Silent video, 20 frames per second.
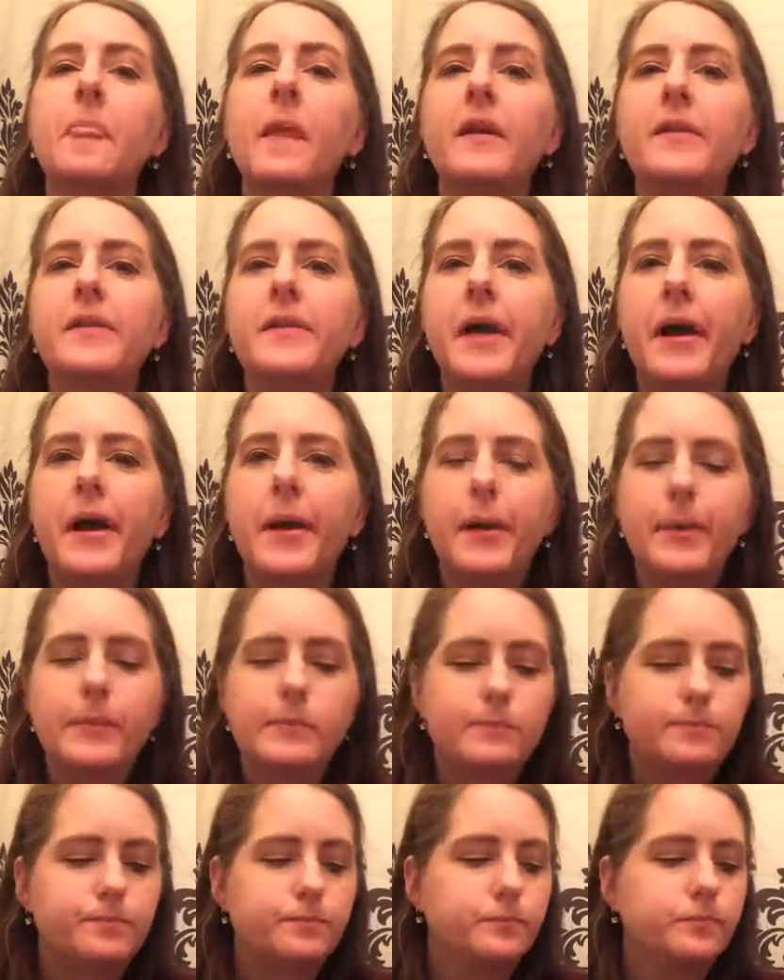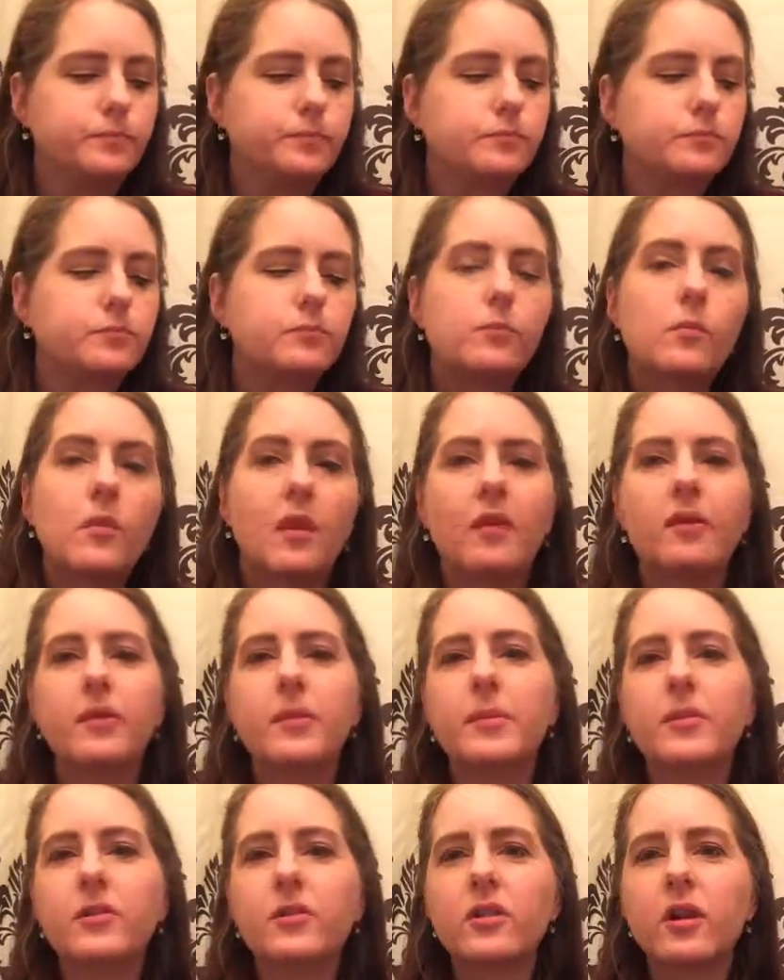Now, the
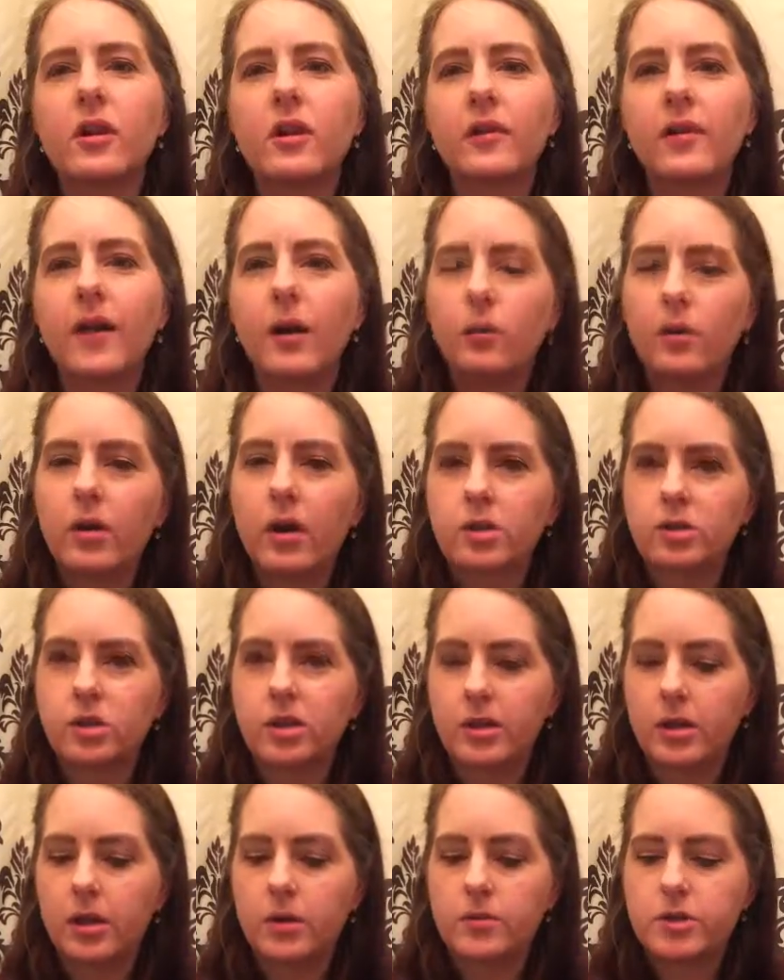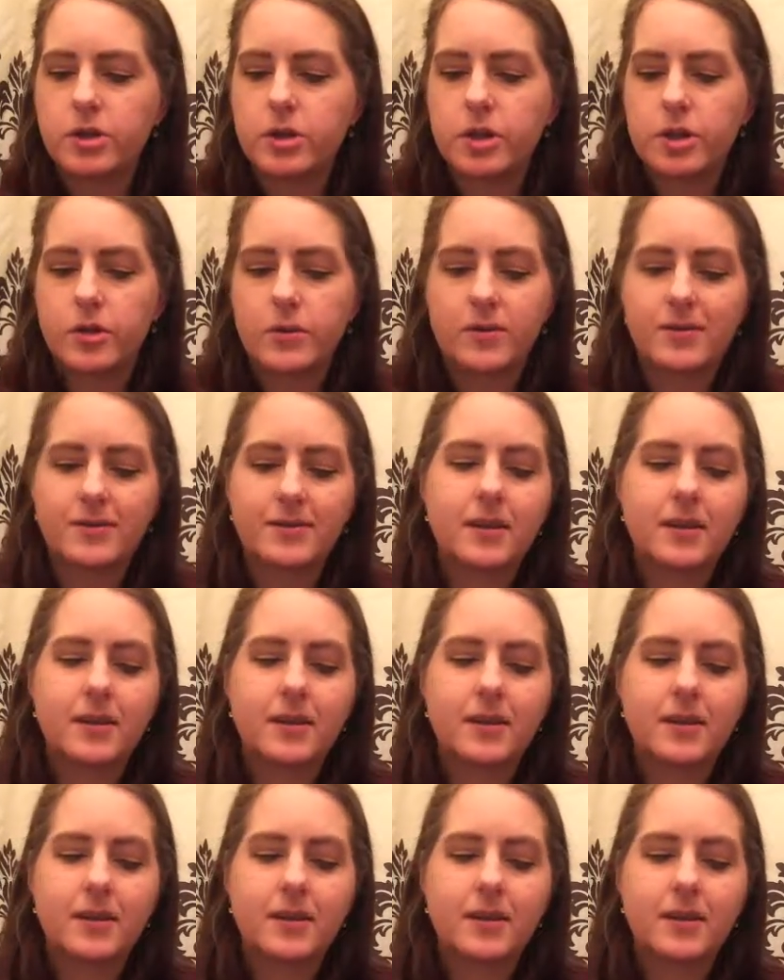mascara that we're actually going to use,